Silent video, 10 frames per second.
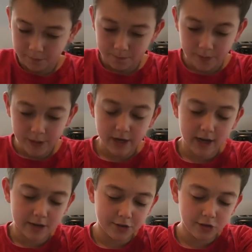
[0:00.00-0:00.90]

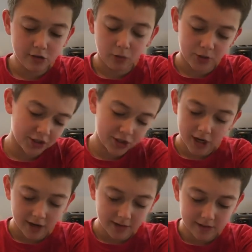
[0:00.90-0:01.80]
Because you don't want
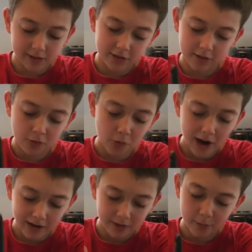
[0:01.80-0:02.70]
chunks in your
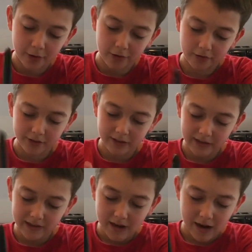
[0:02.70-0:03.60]
guacamole.
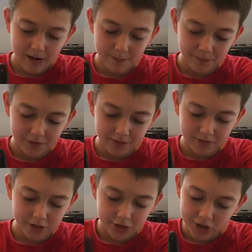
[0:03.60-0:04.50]

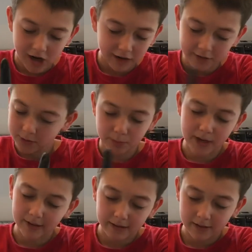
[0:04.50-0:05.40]
The chunks will
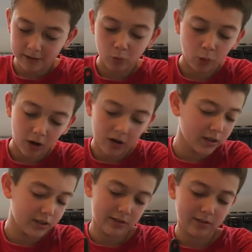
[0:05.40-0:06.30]
make it
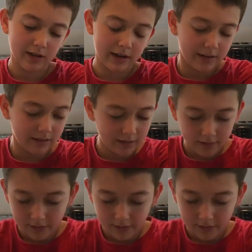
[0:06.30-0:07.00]
worse, and